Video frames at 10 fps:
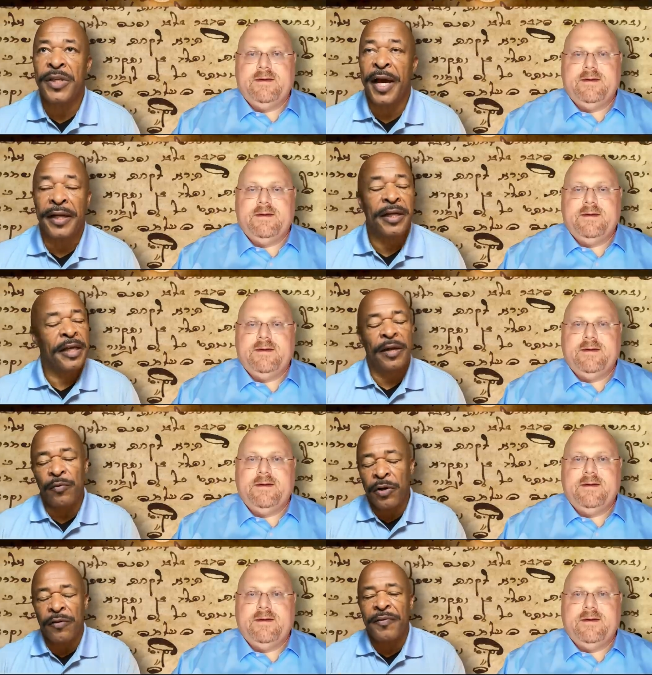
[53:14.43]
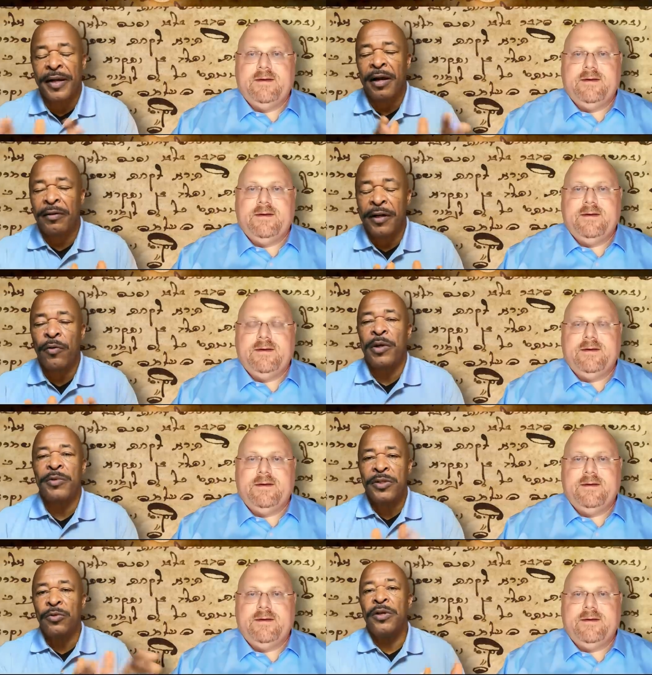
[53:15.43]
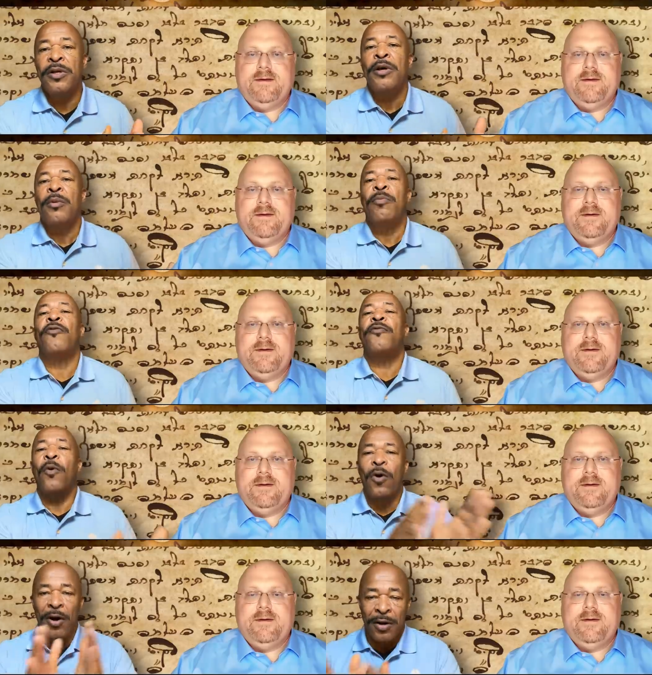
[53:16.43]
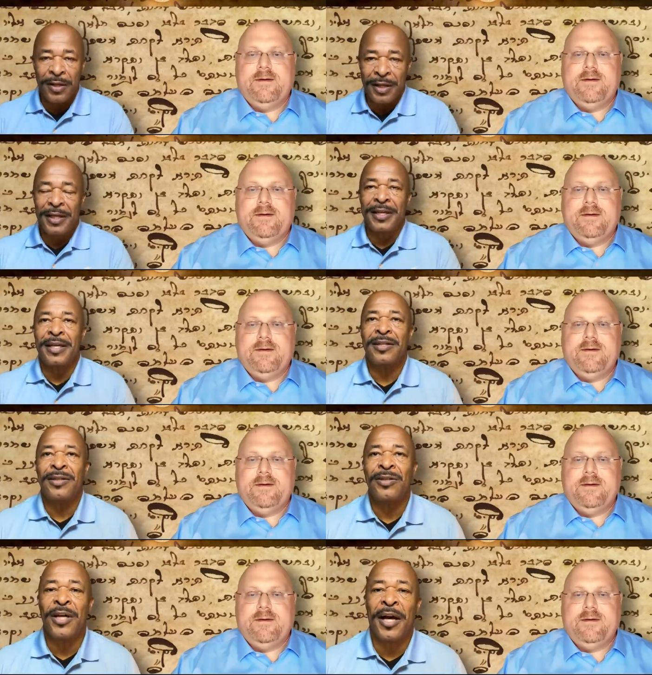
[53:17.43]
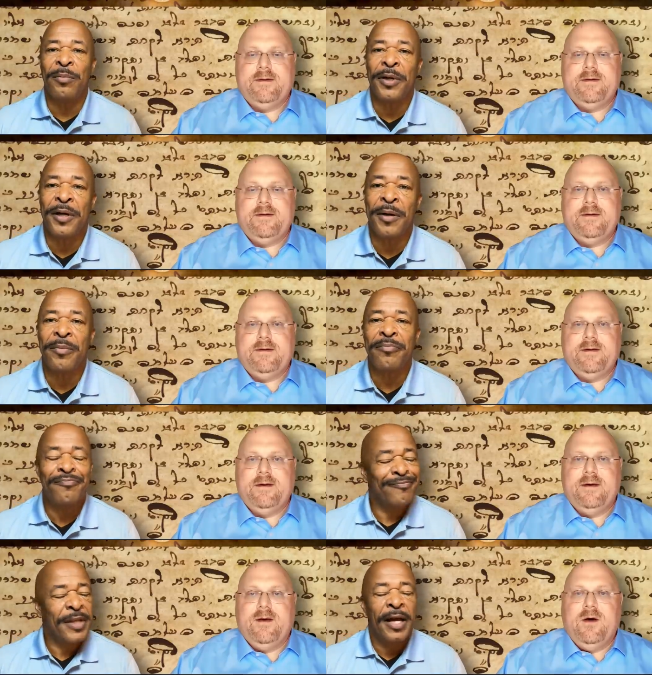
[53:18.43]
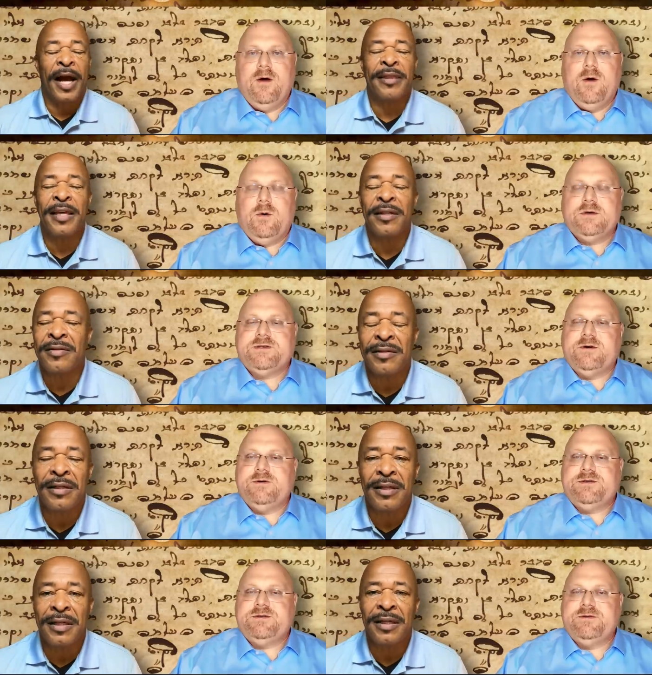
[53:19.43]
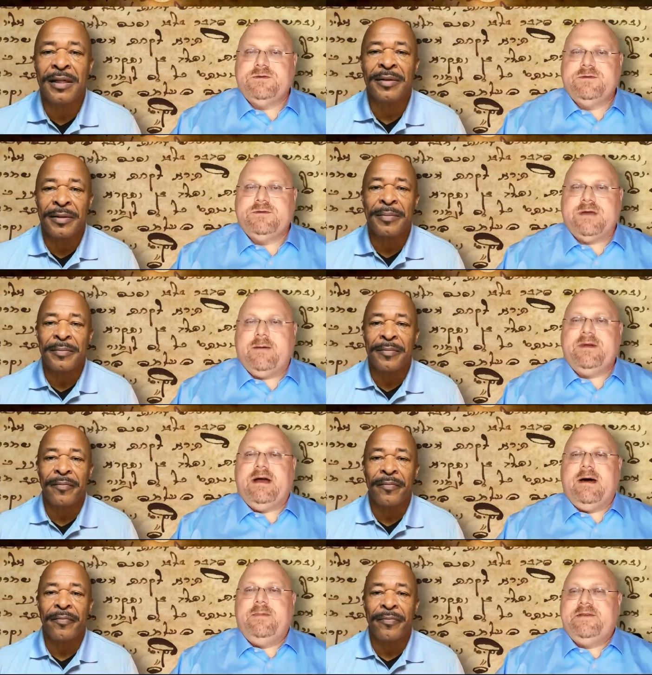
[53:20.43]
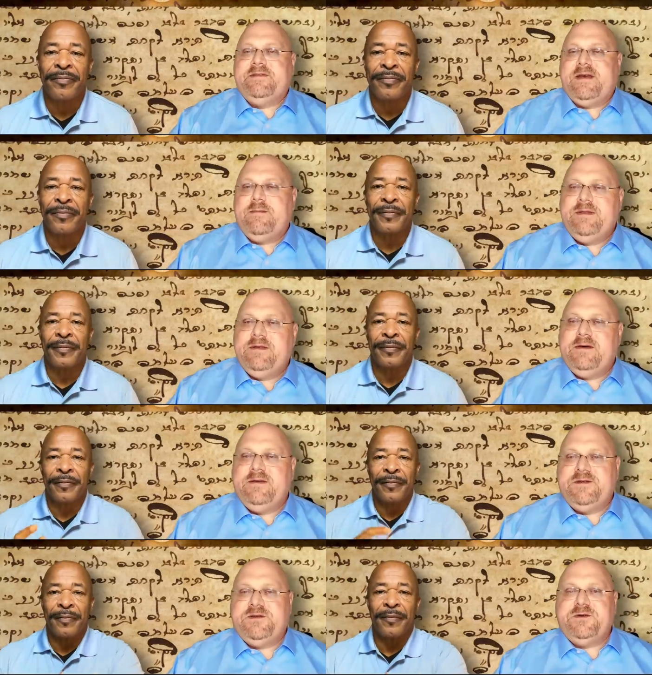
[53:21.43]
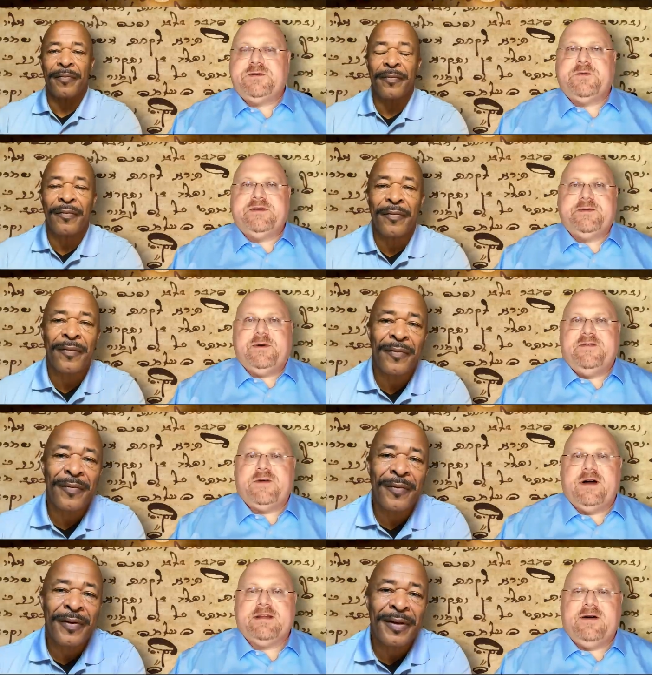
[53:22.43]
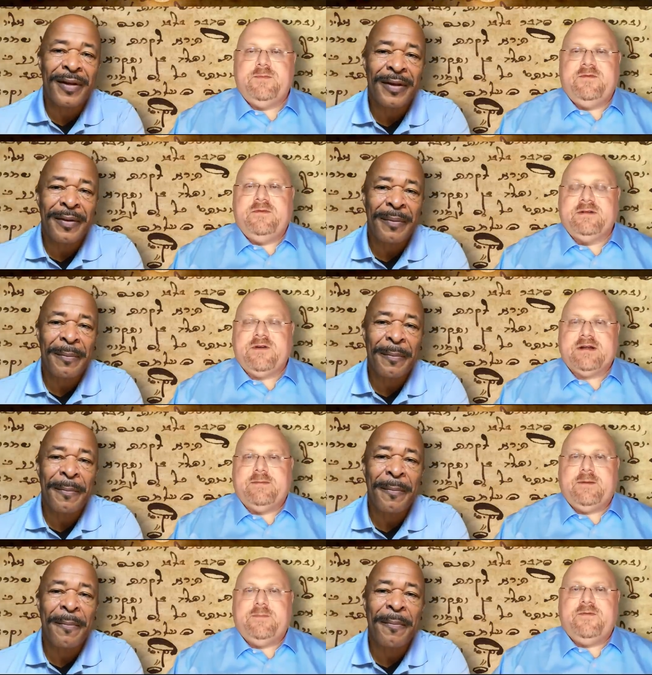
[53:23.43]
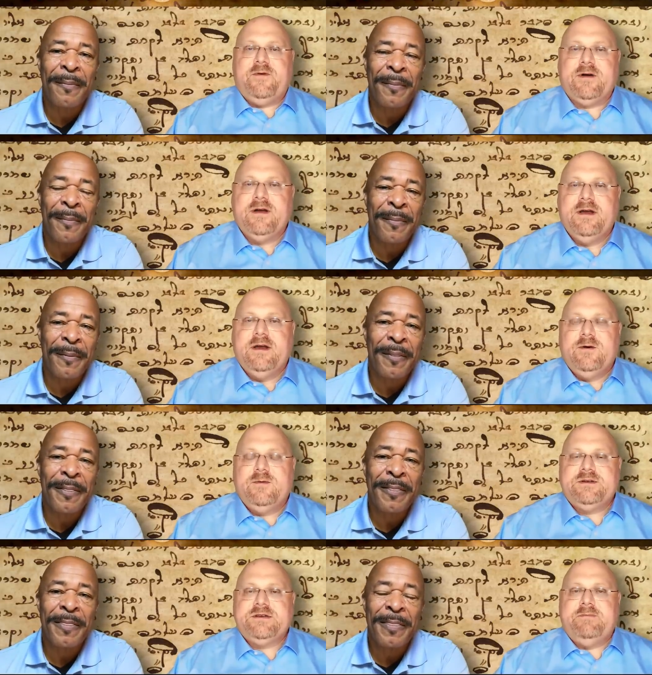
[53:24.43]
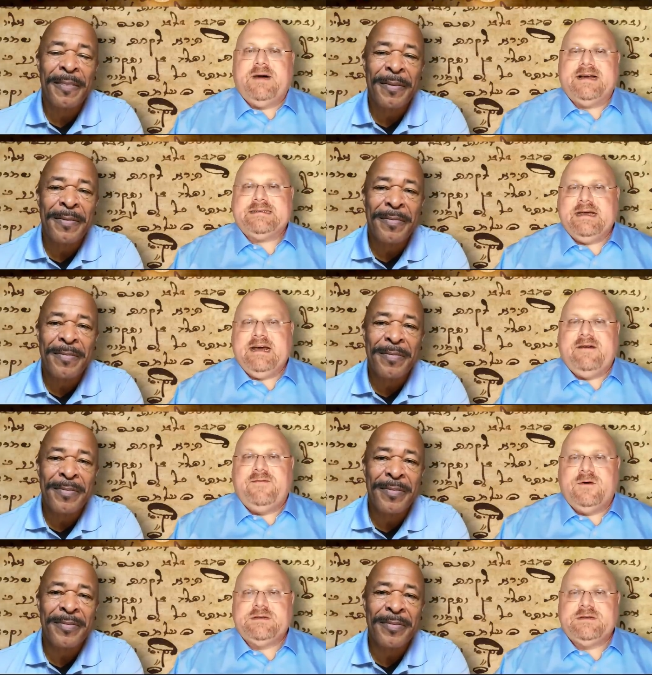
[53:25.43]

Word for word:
Speaker 1: at. And again, we're going to find out later what he was doing before he gets to John, but um I think well, so,
Speaker 2: yeah. So I'm gonna I'm gonna summon the the Jewish principle I've talked out talked about before, which is maaseh avot